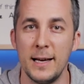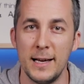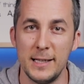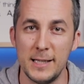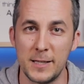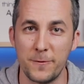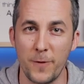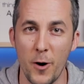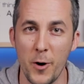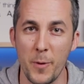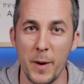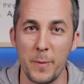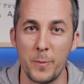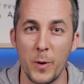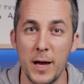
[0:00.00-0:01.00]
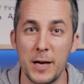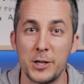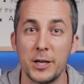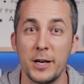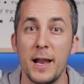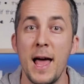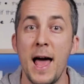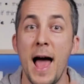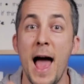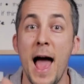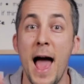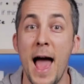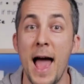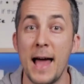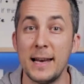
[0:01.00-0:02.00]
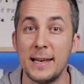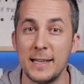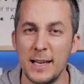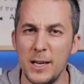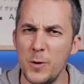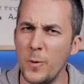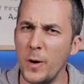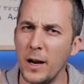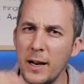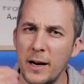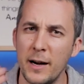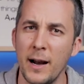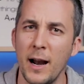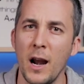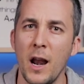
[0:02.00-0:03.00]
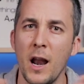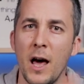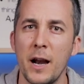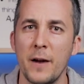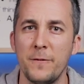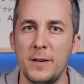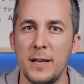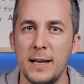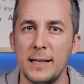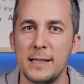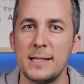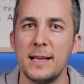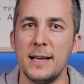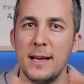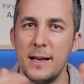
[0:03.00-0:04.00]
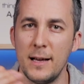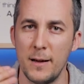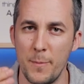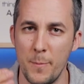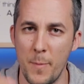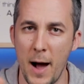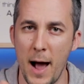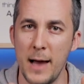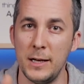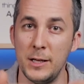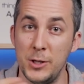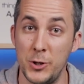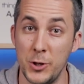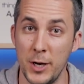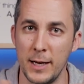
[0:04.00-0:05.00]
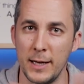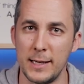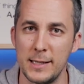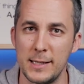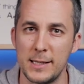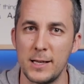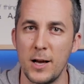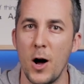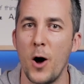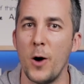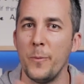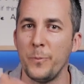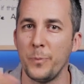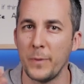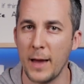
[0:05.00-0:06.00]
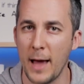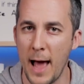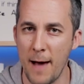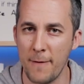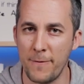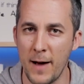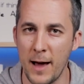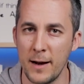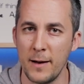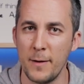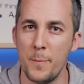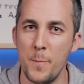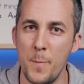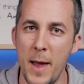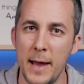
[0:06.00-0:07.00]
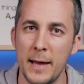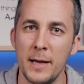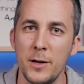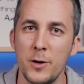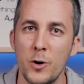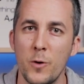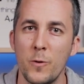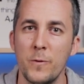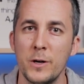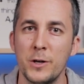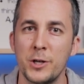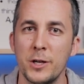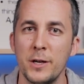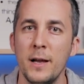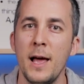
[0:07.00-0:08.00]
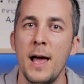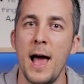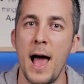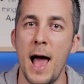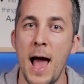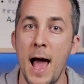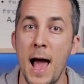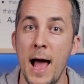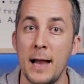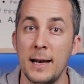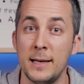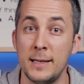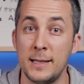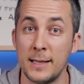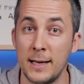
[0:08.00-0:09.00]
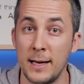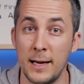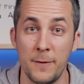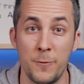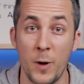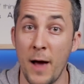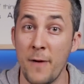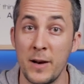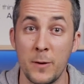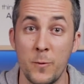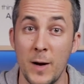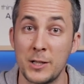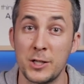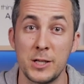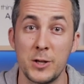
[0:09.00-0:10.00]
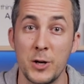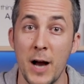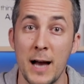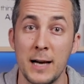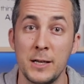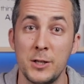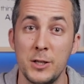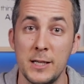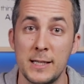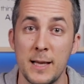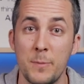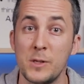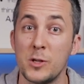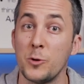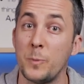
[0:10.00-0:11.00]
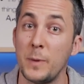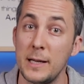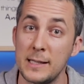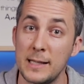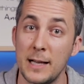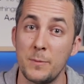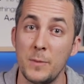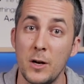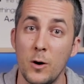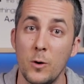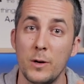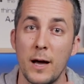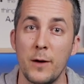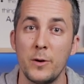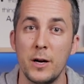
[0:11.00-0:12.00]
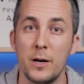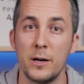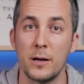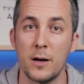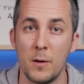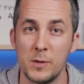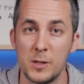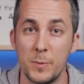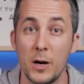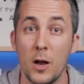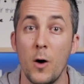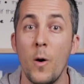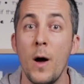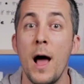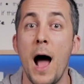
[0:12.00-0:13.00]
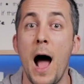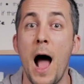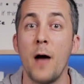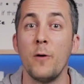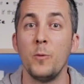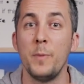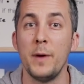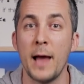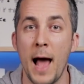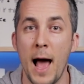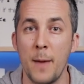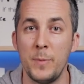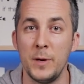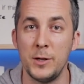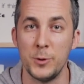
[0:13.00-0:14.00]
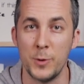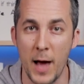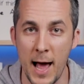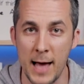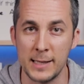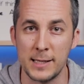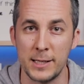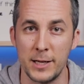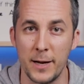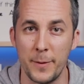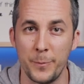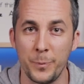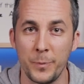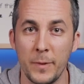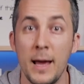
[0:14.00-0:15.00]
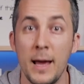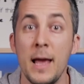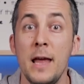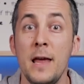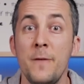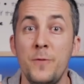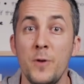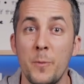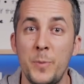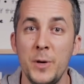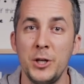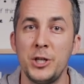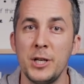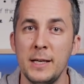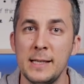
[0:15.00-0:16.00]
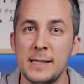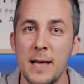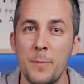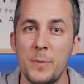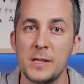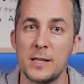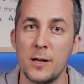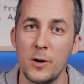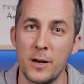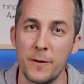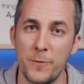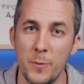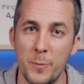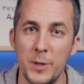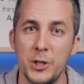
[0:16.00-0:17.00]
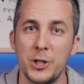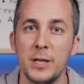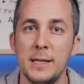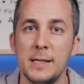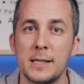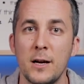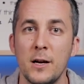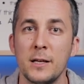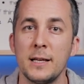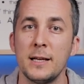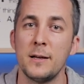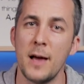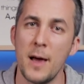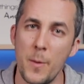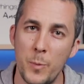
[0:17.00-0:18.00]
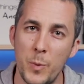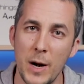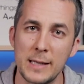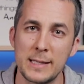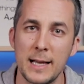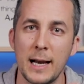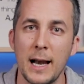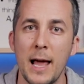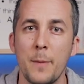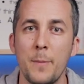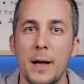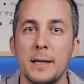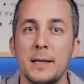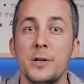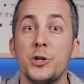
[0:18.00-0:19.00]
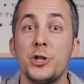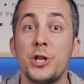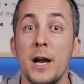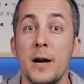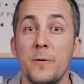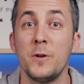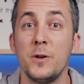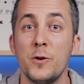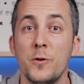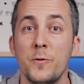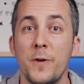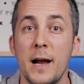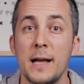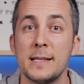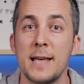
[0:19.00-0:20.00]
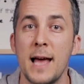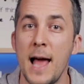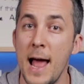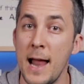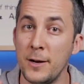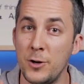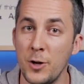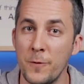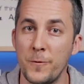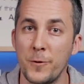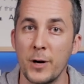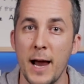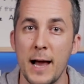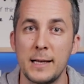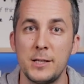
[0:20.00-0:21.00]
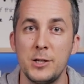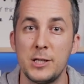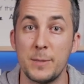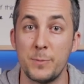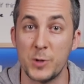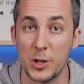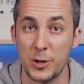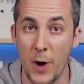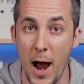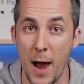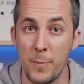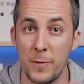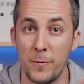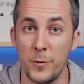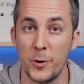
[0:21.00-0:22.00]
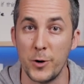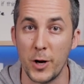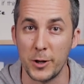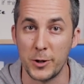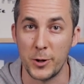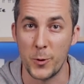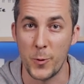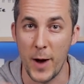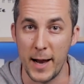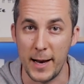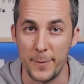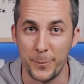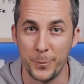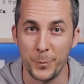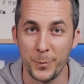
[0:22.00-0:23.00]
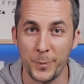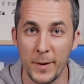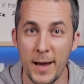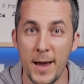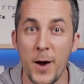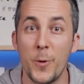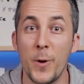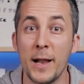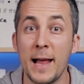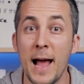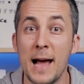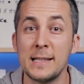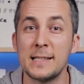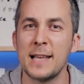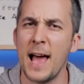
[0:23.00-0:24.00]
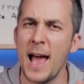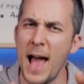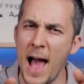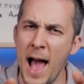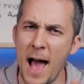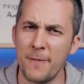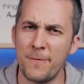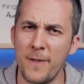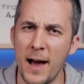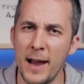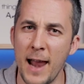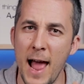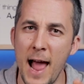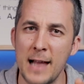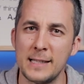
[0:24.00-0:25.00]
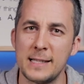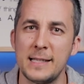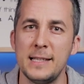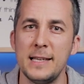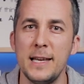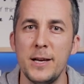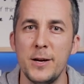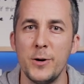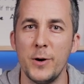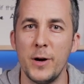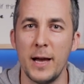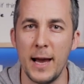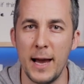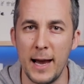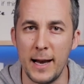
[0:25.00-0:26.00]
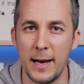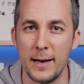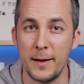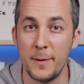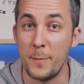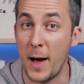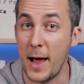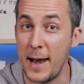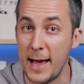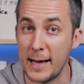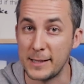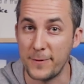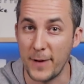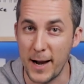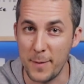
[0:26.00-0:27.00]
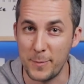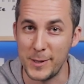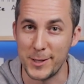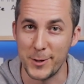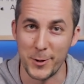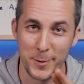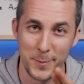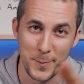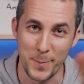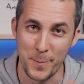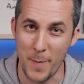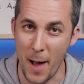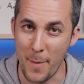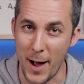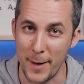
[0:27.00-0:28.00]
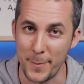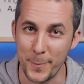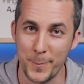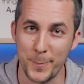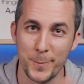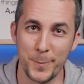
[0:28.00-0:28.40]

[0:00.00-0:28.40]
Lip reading: this photo manipulation, and you will learn a lot of things by doing this. So have fun making your own version. And if you have any questions regarding to this episode, please let me know down there in the comments below. I will be happy to answer them. If you appreciate this episode, if you appreciate this content, press that like button, share your friends, and don't forget to subscribe if you're not already. Right, guys, have fun and see you in my next fun episode. Bye-bye.